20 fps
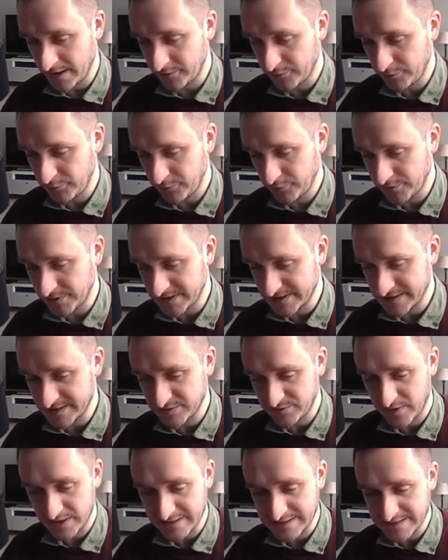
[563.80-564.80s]
to
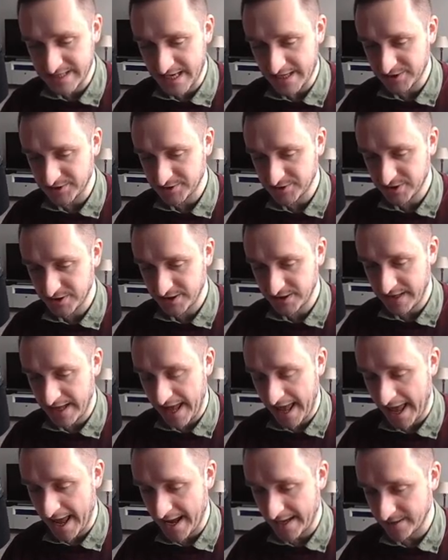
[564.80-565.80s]
decentralization
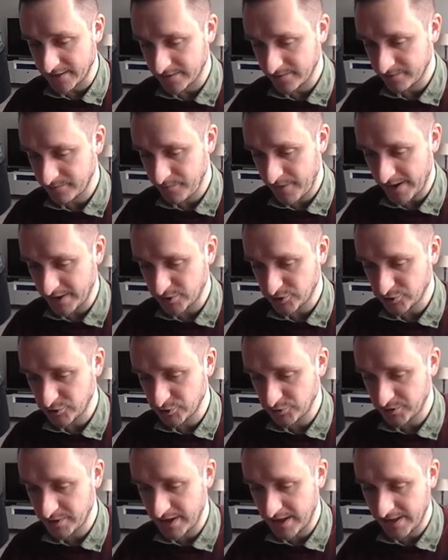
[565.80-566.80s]
and make
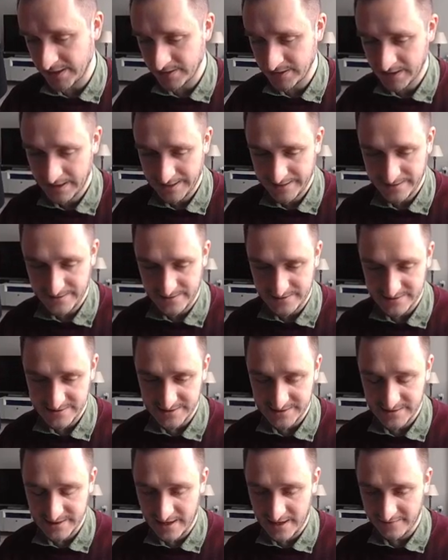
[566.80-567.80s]
sure that there's
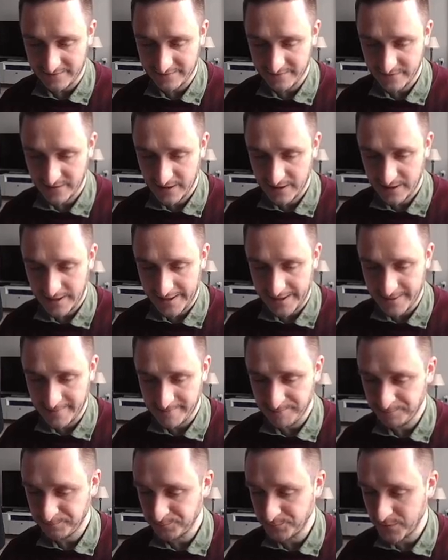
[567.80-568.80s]
enough
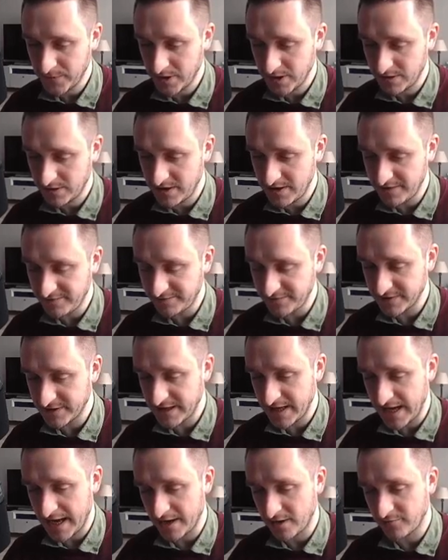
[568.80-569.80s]
different
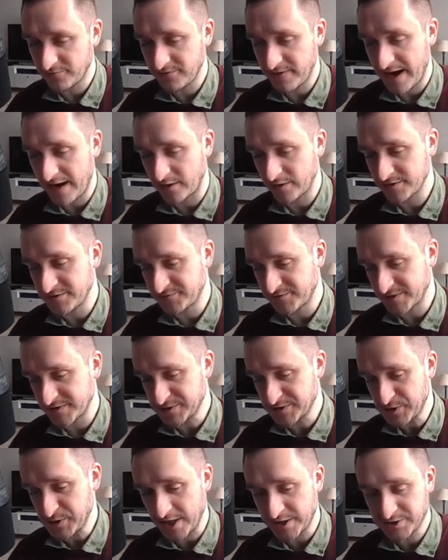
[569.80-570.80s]
kind of our
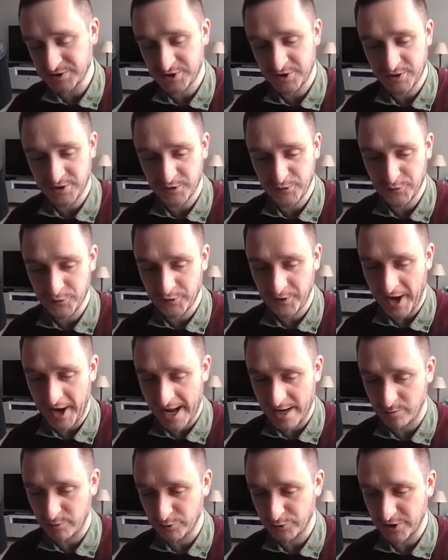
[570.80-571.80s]
infrastructure that you are
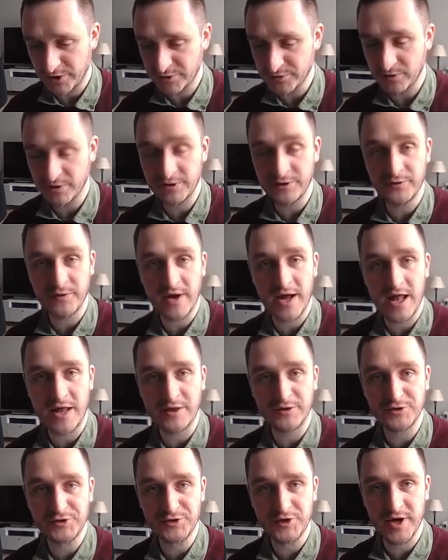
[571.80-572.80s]
able to actually
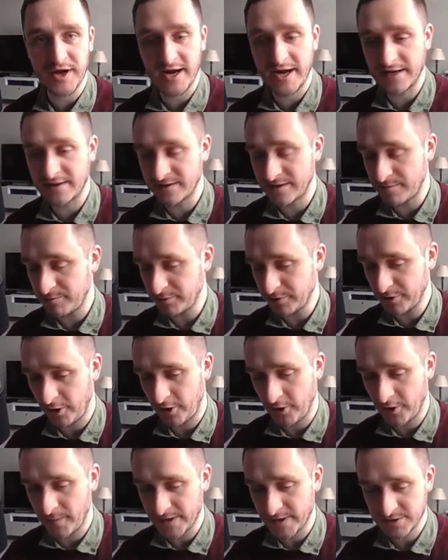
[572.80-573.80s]
run, train,
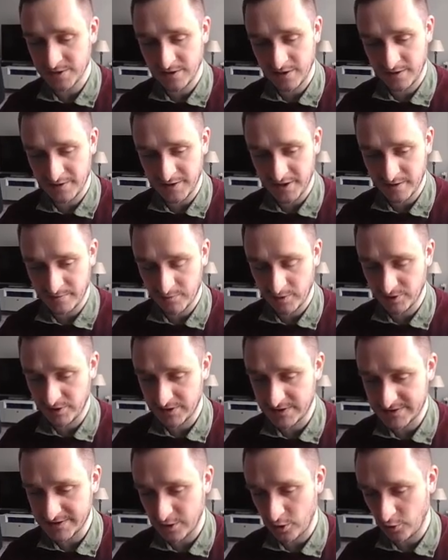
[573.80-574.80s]
deploy machine learning
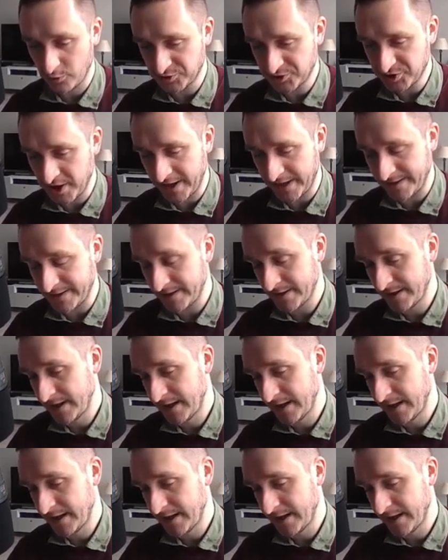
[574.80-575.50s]
models on chain.